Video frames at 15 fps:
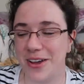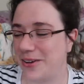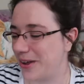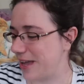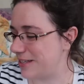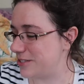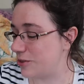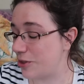
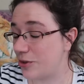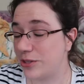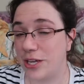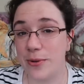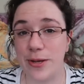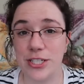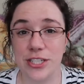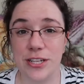Okay, so the
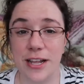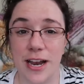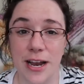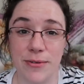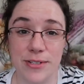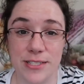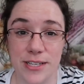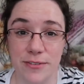only question that I
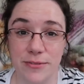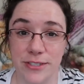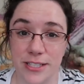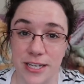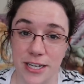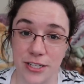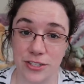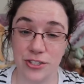received was
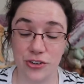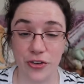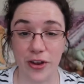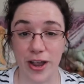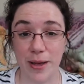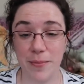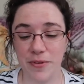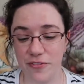on
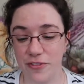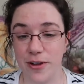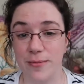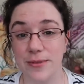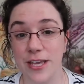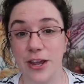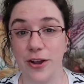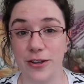Instagram
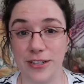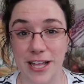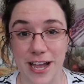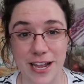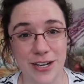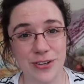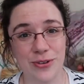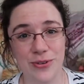from
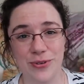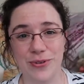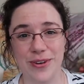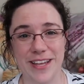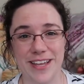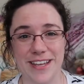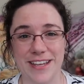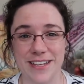Caroline,
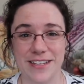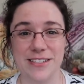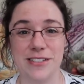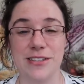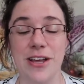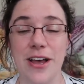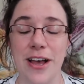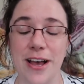who
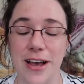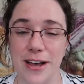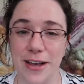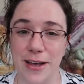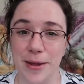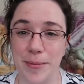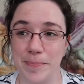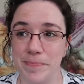is
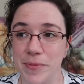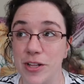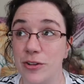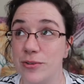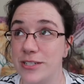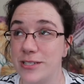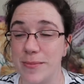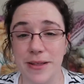
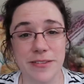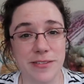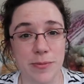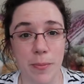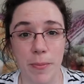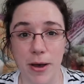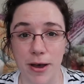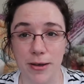Clarissa Beth's
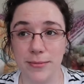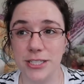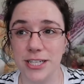mom.